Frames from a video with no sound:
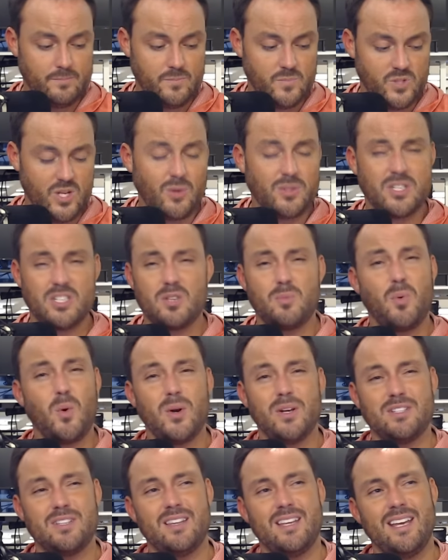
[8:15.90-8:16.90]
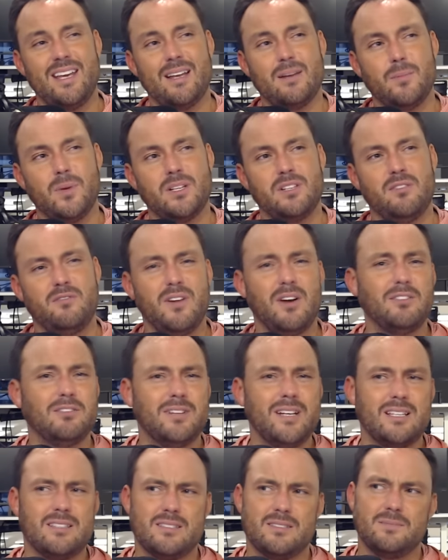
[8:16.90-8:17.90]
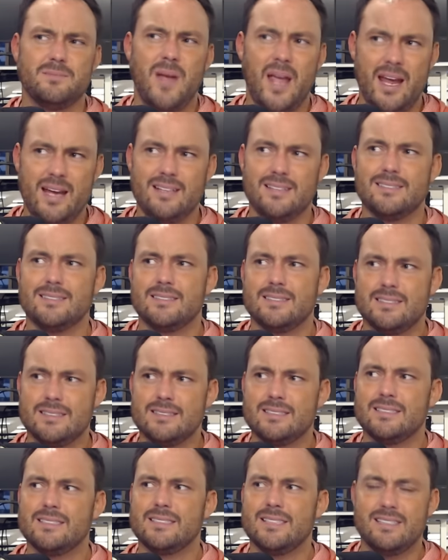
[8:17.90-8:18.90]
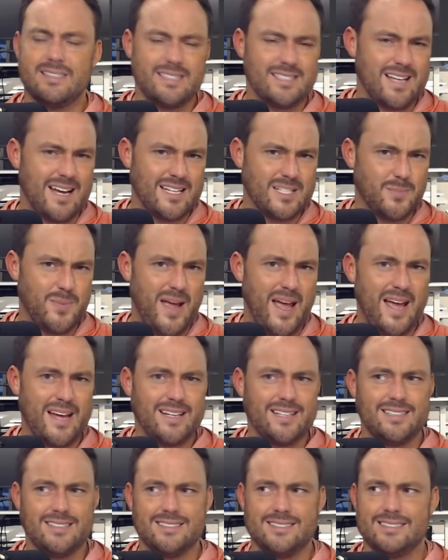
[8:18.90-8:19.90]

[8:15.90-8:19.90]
So that was disappointing to the end, but you felt at least, hey, get these guys back.